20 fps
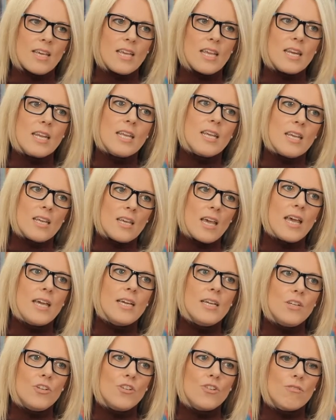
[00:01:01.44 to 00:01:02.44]
can
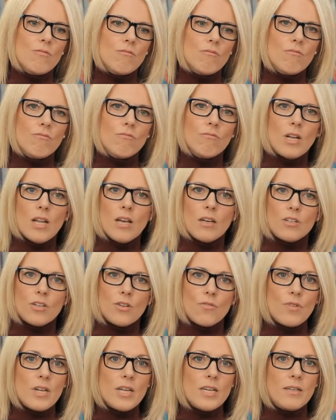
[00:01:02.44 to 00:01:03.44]
engage
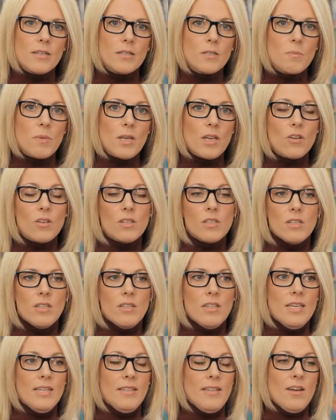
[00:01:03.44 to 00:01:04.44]
reluctant readers because
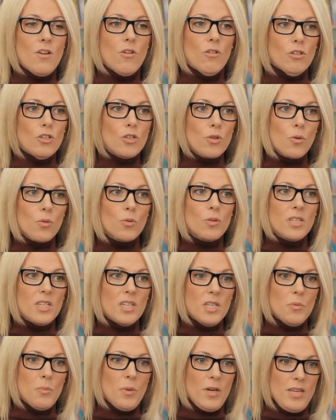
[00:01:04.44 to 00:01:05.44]
they're not
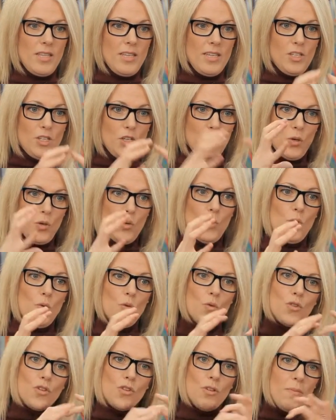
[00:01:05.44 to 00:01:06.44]
daunted by this
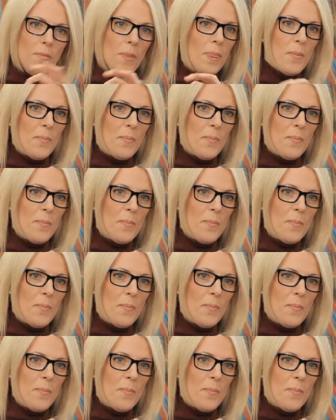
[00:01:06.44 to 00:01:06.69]
huge,